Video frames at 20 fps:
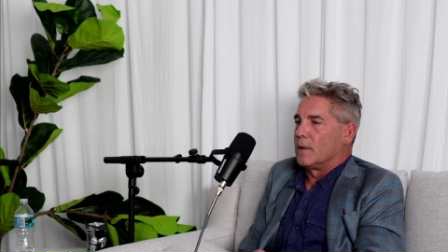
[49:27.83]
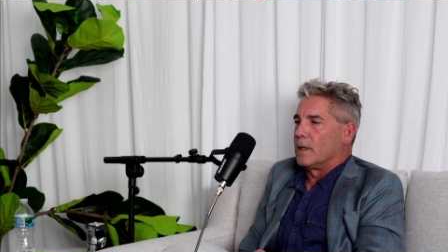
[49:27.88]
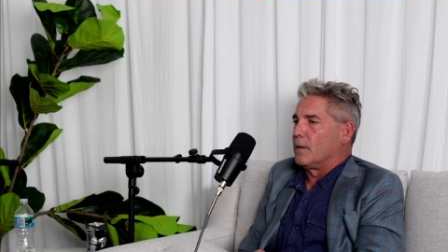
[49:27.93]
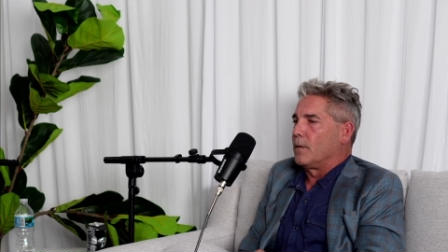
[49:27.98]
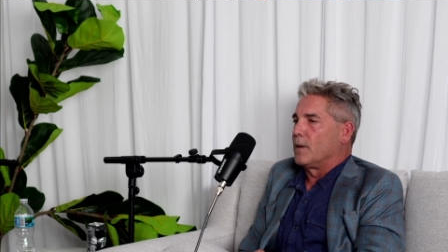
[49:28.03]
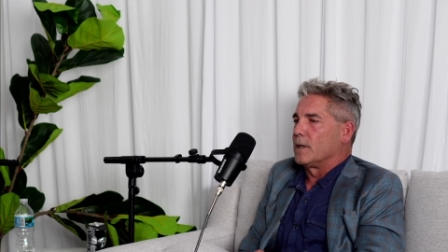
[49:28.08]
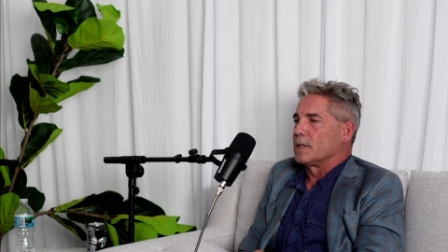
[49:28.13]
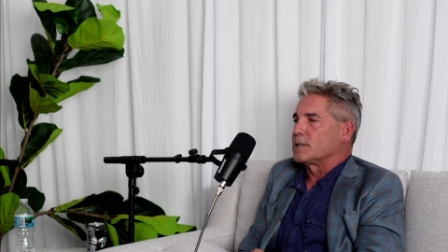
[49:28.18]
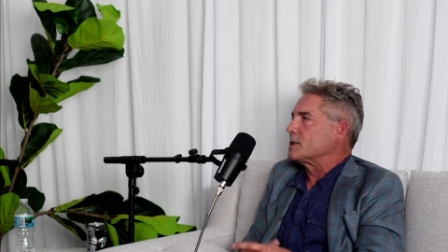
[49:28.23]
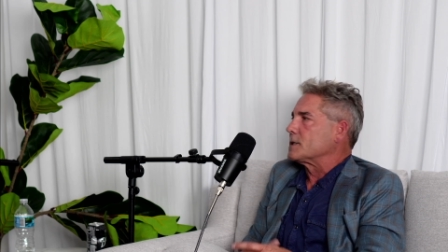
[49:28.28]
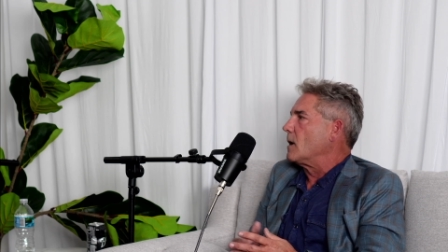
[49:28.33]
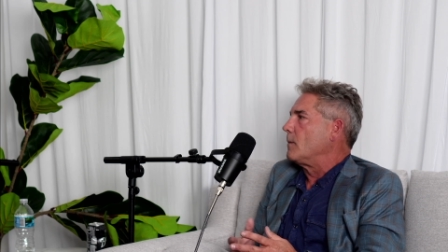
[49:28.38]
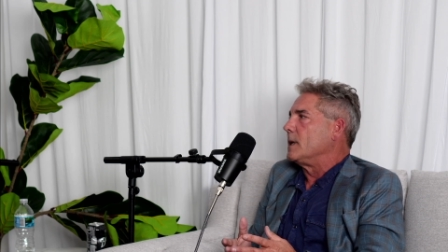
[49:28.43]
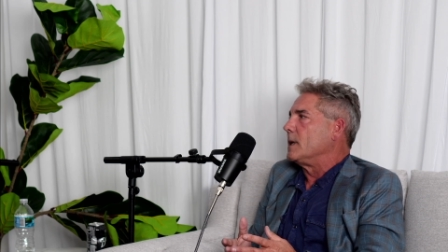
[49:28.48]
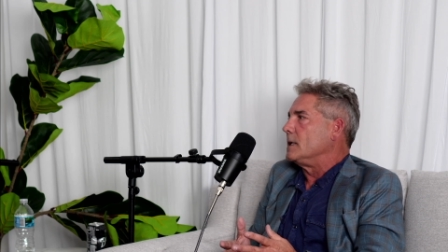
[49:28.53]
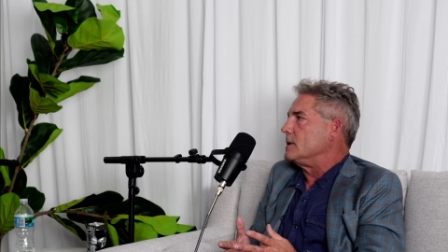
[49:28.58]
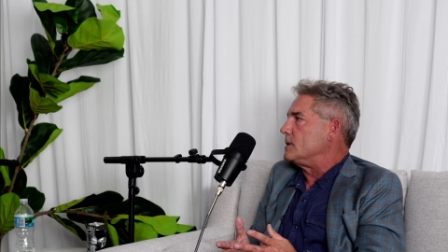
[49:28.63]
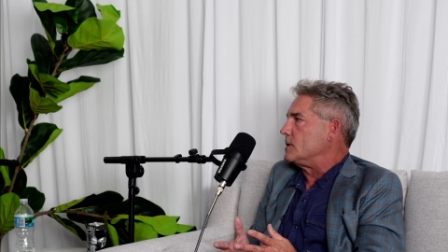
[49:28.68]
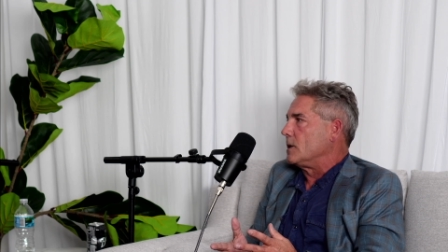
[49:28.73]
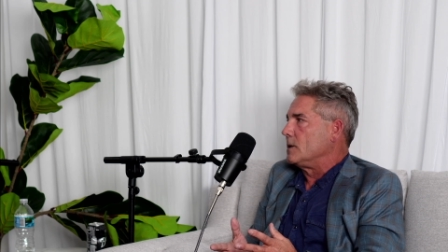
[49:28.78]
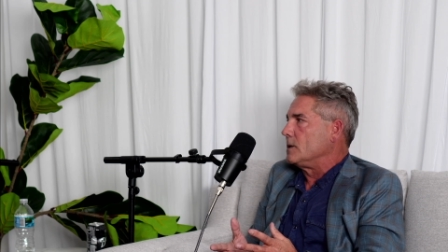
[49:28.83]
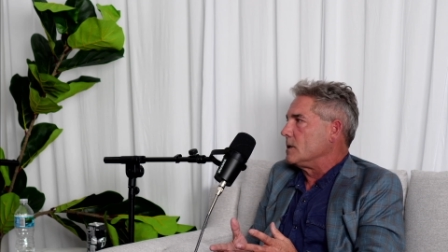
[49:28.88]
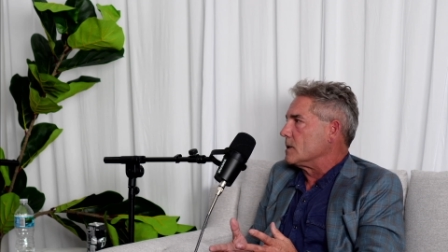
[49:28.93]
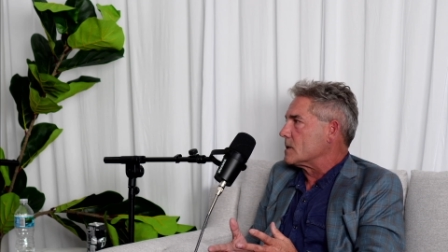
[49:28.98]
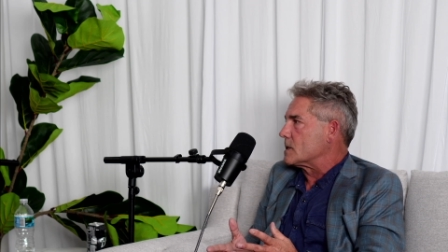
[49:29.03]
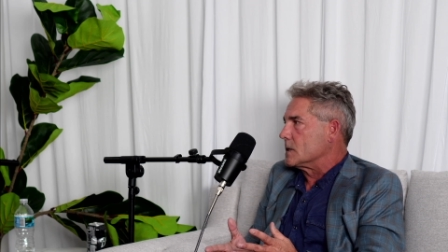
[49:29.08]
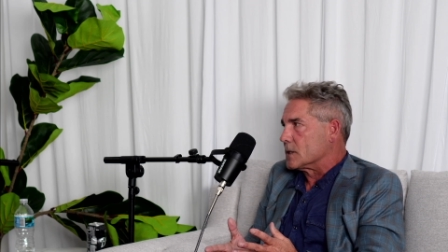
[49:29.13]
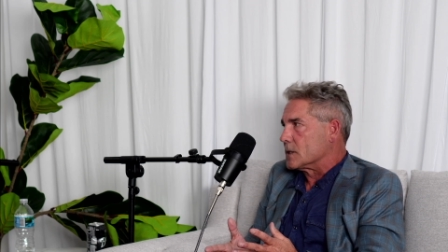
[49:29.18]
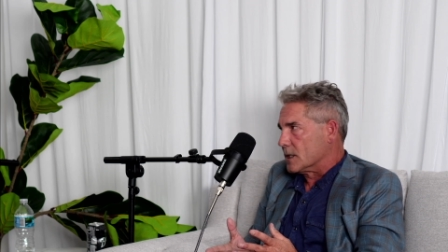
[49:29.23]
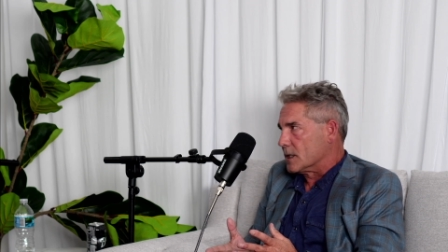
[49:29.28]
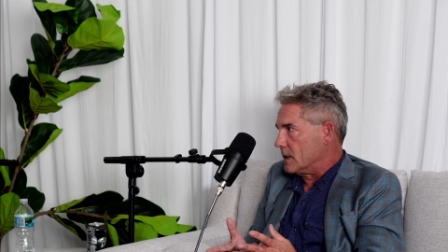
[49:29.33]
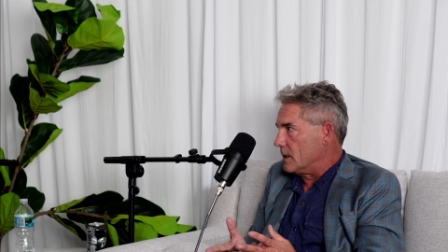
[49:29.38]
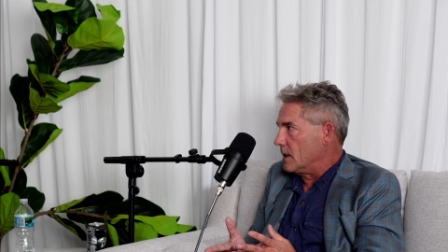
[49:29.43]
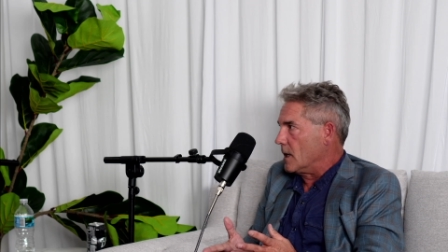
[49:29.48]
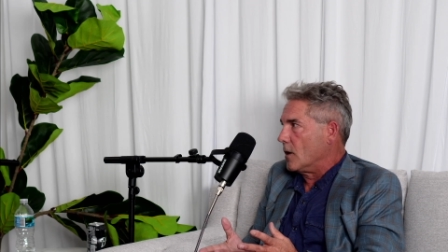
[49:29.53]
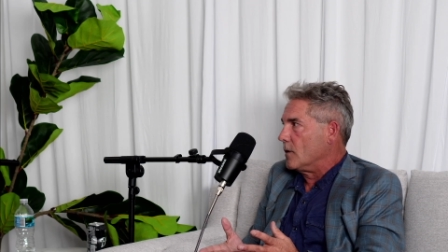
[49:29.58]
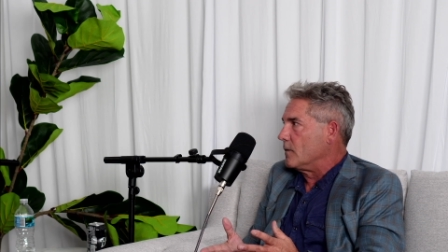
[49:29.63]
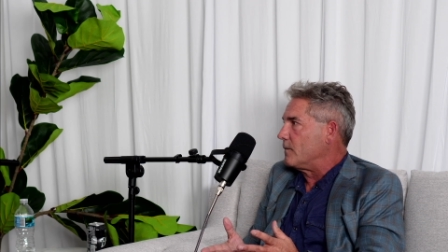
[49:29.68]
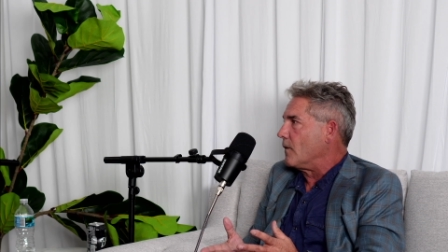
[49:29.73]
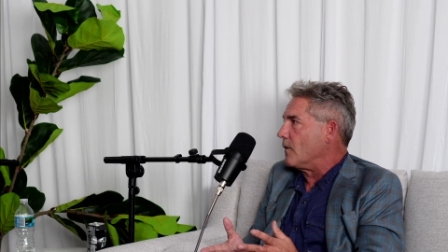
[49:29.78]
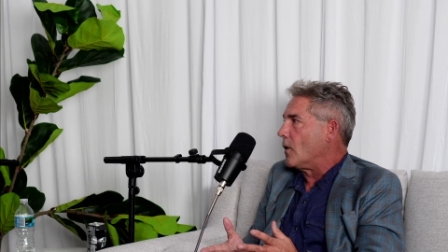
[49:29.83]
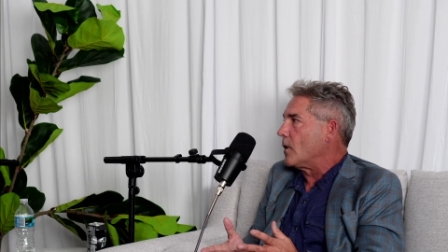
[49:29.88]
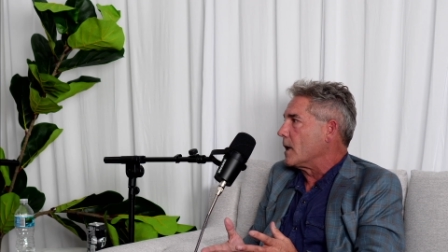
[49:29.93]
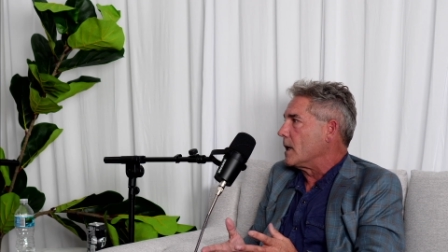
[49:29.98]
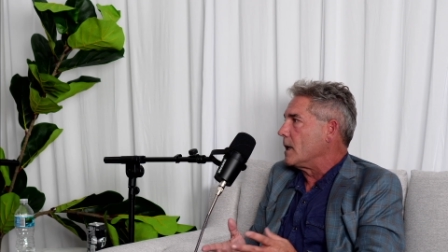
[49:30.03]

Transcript: there's so many geniuses in Node 40.